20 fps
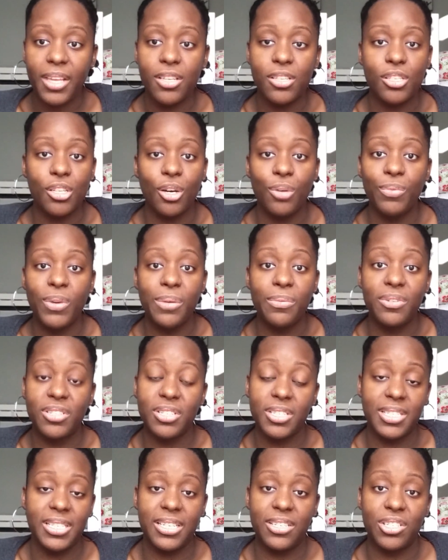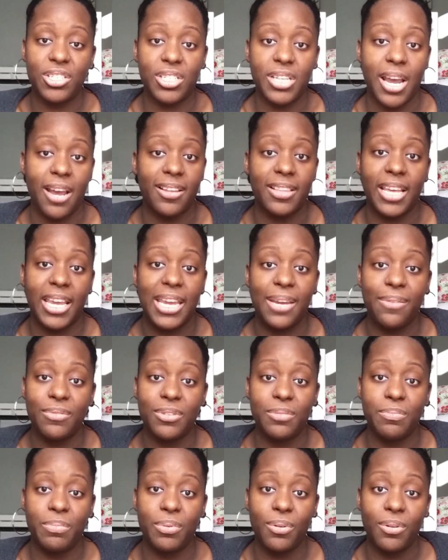So we were just in shock that he
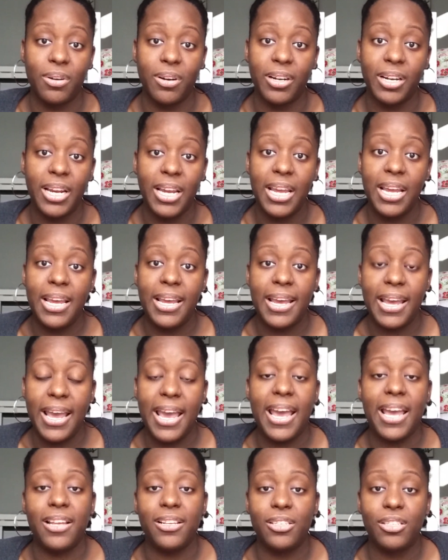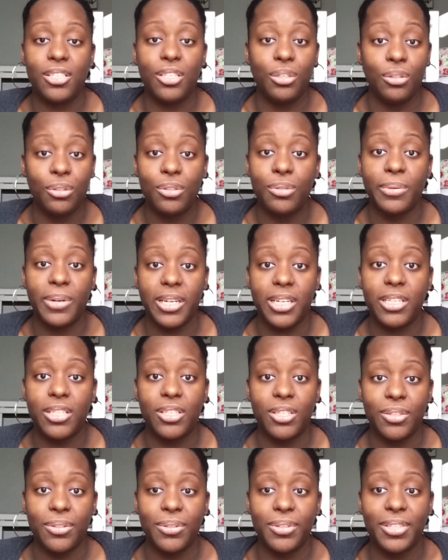was born at
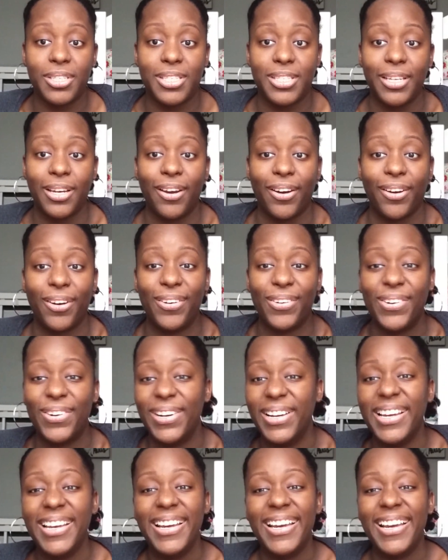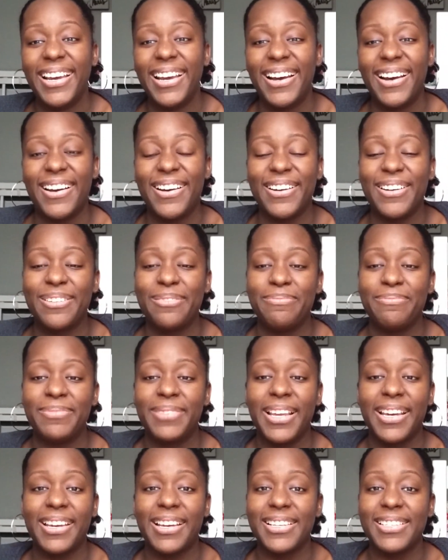2:22. So
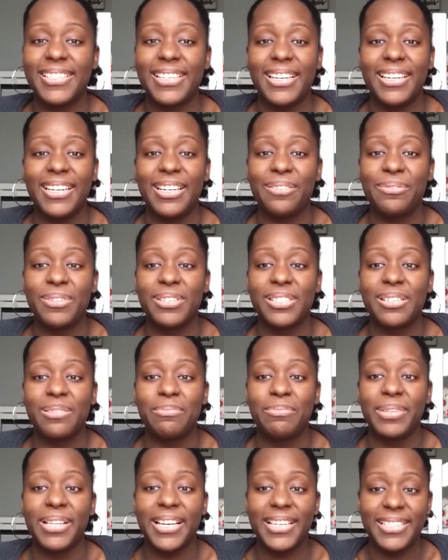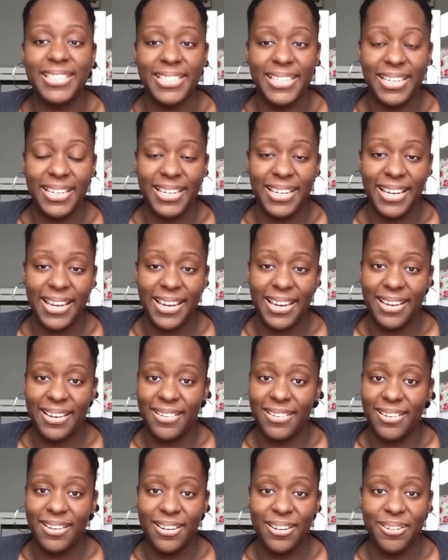like I said, it was a blessing,
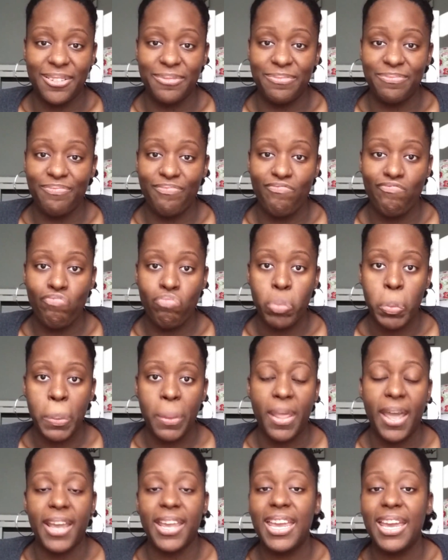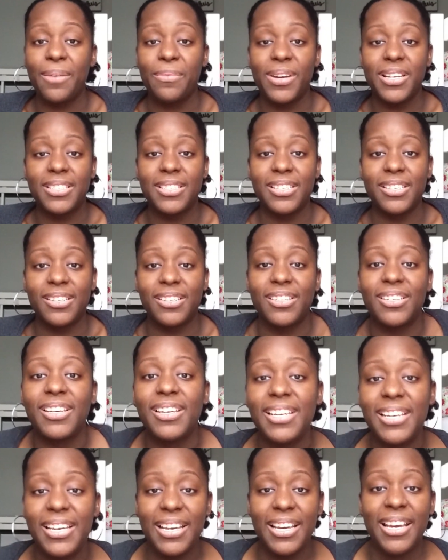and I can't wait to
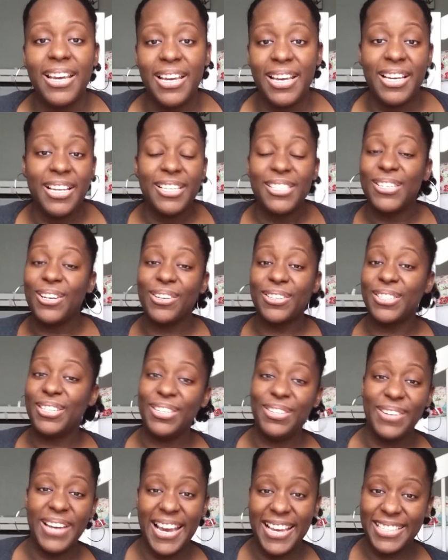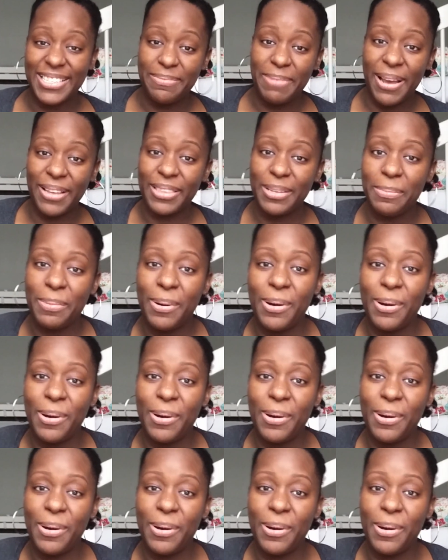talk to you guys about the